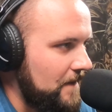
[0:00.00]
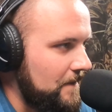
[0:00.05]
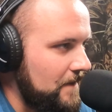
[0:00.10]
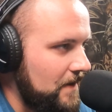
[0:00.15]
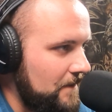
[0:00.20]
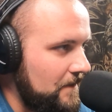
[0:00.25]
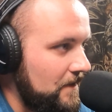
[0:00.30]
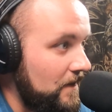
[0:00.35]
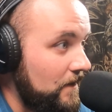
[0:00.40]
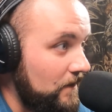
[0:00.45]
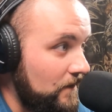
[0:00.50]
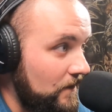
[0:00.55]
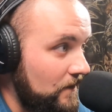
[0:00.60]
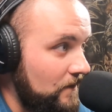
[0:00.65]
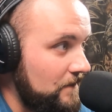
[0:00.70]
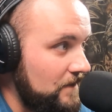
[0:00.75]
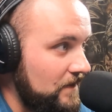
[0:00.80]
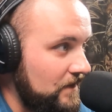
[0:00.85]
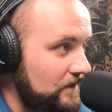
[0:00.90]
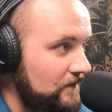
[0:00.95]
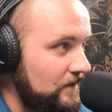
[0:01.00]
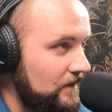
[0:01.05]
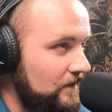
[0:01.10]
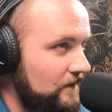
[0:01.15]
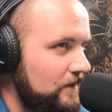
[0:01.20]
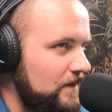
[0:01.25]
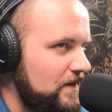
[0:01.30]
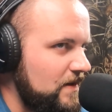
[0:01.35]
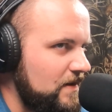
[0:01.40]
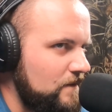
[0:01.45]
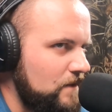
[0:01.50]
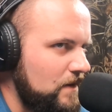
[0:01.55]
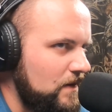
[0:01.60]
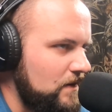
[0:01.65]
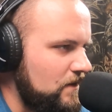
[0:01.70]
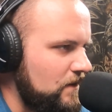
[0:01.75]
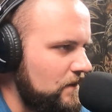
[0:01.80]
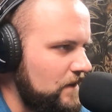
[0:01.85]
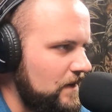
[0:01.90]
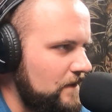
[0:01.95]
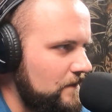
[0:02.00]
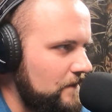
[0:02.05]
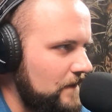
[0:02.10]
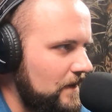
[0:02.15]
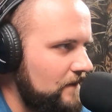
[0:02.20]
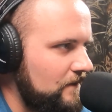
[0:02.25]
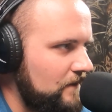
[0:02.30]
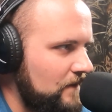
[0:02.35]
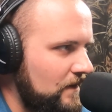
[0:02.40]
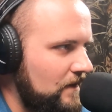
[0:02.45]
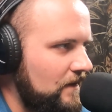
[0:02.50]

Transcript: coming up to Oklahoma, which is what two weeks from now.